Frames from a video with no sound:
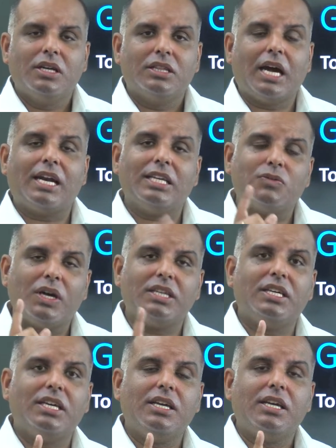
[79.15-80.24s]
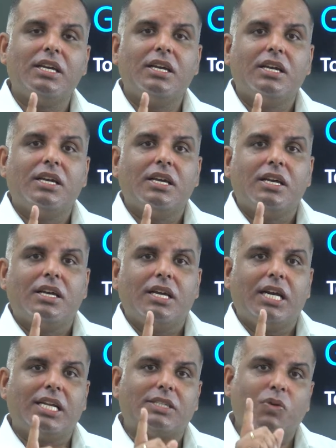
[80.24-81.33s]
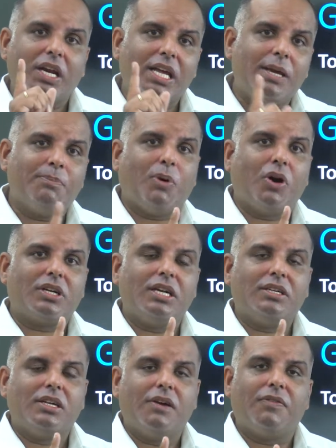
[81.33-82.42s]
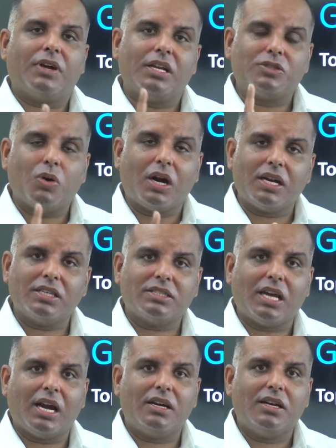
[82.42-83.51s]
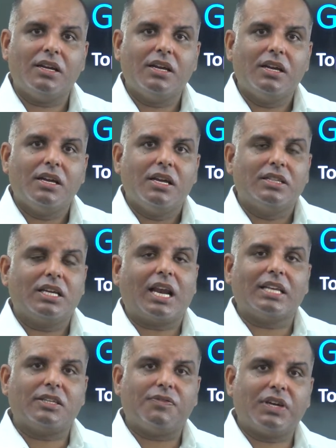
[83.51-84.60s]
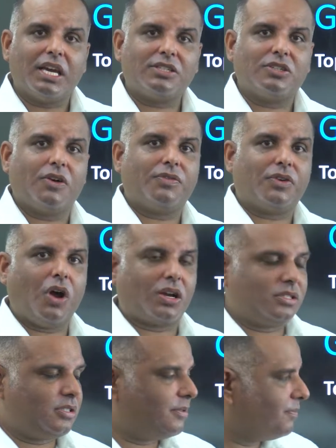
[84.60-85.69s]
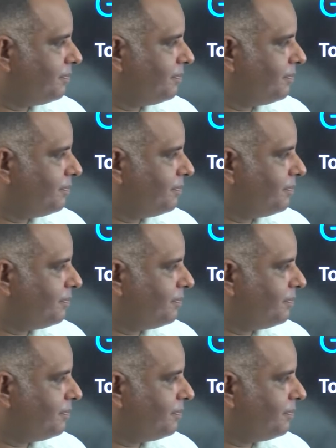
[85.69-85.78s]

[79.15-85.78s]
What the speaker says: That is why it is very important for us to understand the classification of rocks.